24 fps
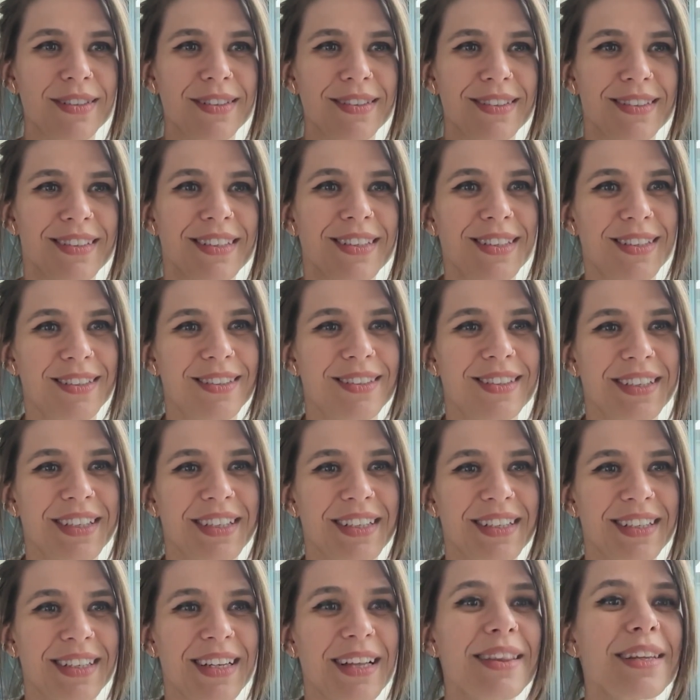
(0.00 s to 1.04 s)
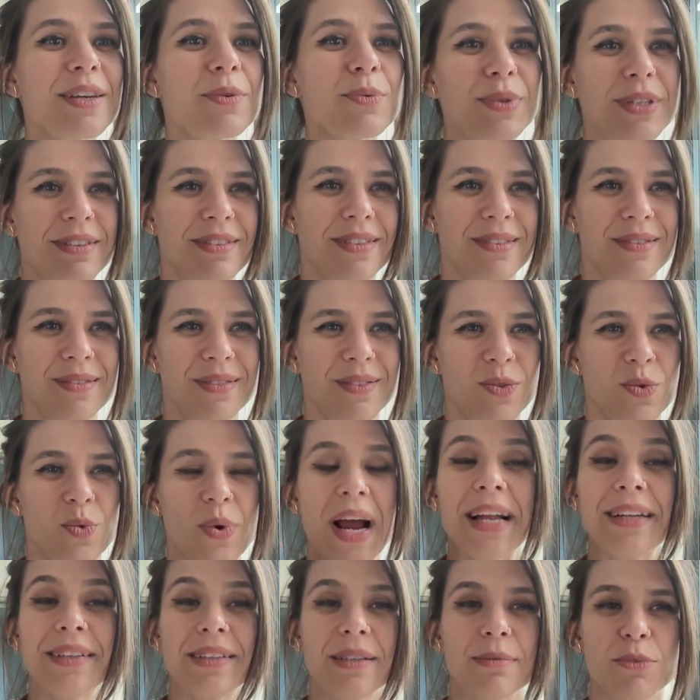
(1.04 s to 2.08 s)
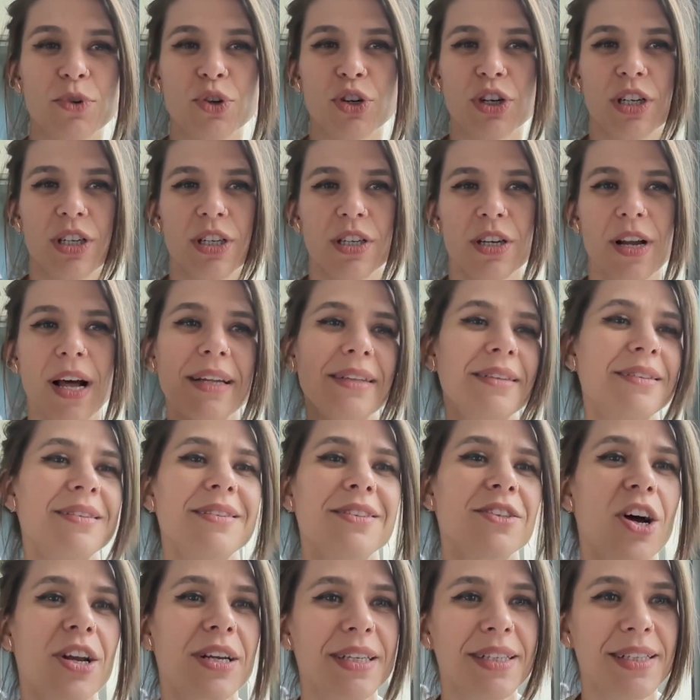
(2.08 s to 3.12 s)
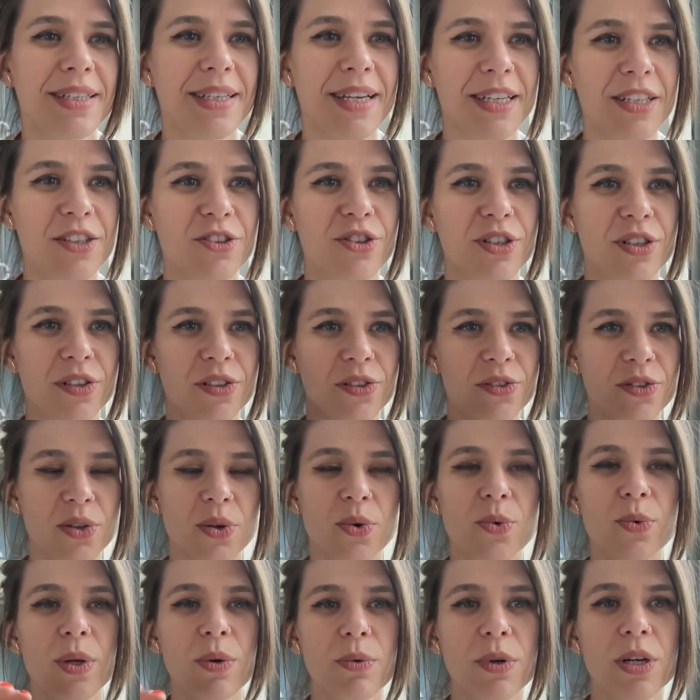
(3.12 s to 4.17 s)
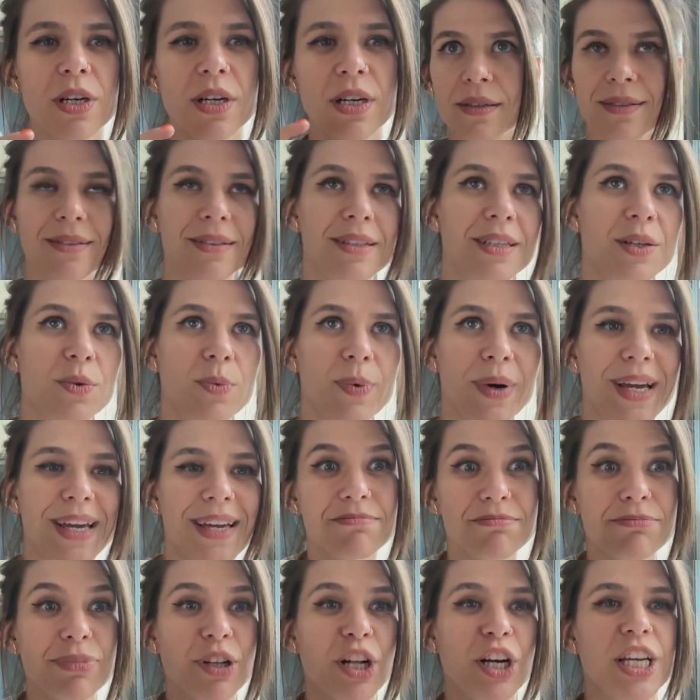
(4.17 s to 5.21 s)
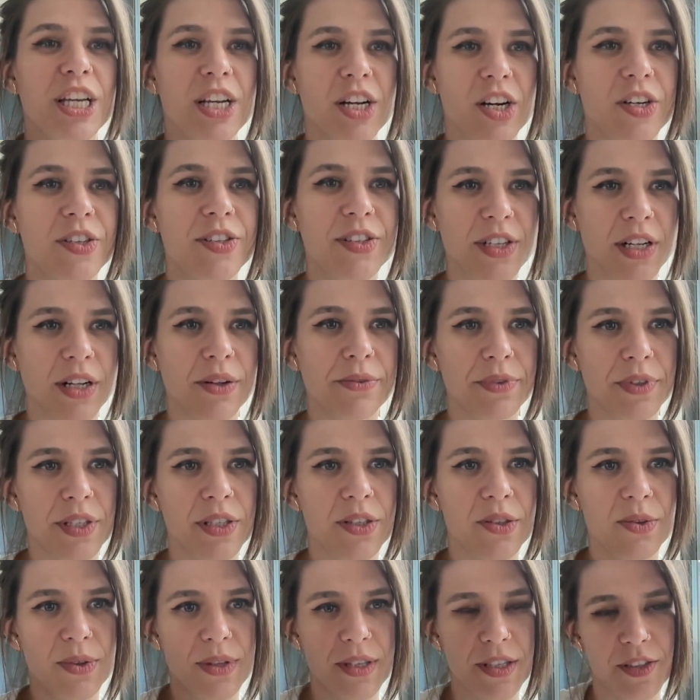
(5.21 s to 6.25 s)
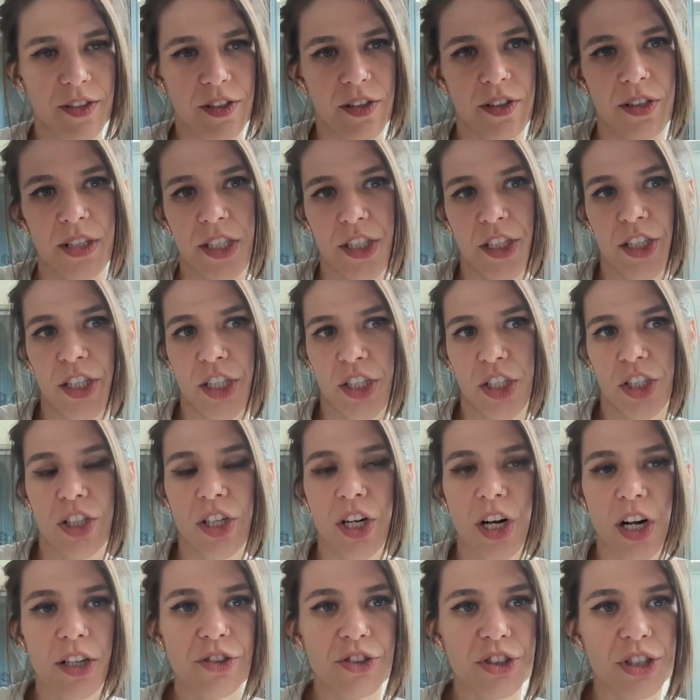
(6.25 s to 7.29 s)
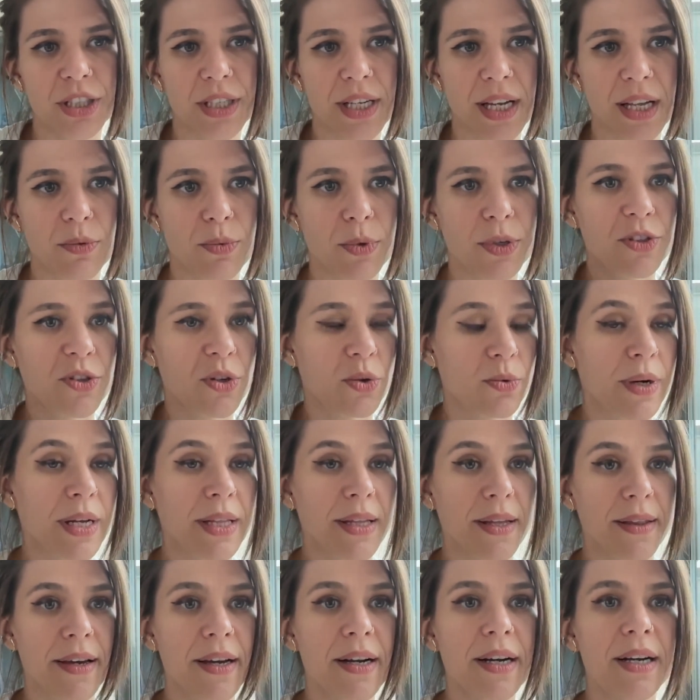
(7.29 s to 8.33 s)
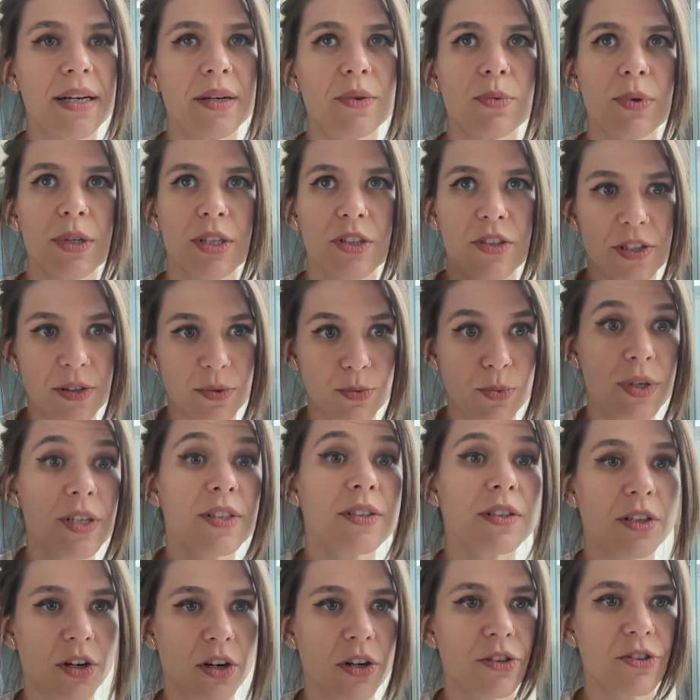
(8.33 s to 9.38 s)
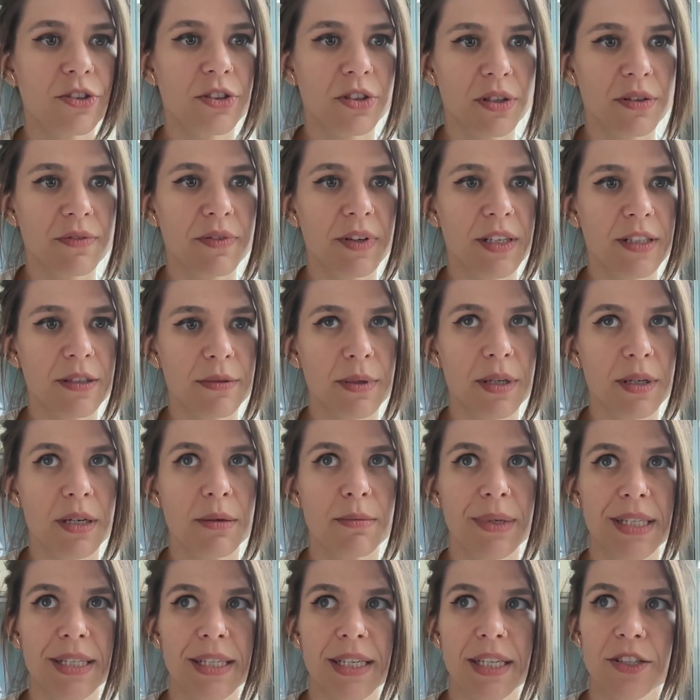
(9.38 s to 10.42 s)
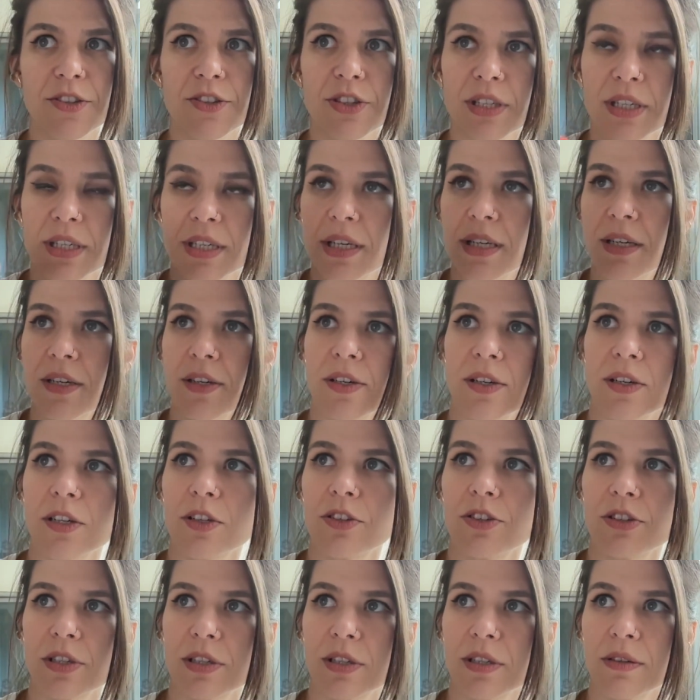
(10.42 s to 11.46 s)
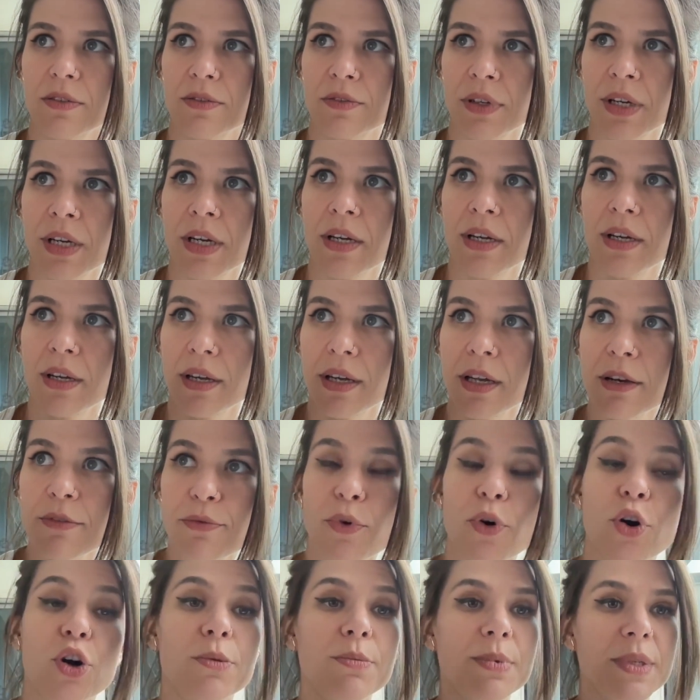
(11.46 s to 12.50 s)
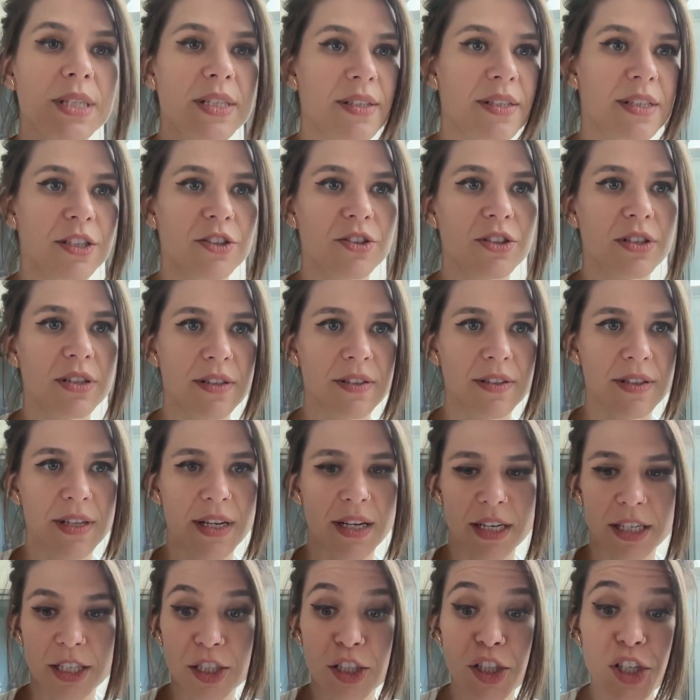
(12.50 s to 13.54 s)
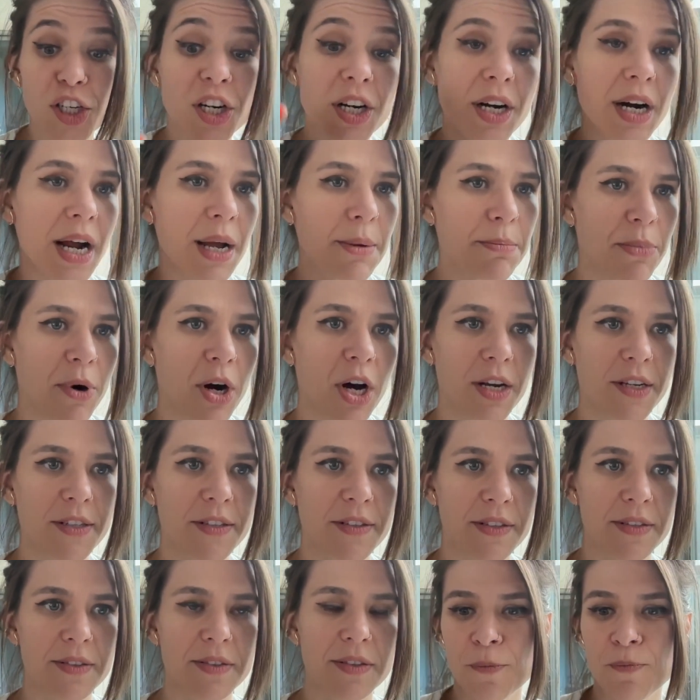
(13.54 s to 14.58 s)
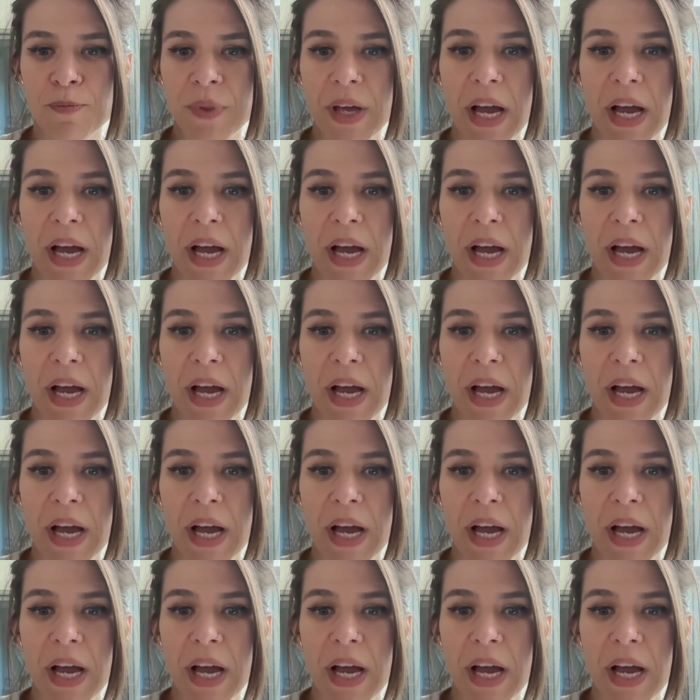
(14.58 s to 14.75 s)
In like nothing was random or non-intentional. So we were in a way plugging ourselves into this internal culture that was already there, which was a culture of experimentation and a culture of informed decisions and clear hypotheses.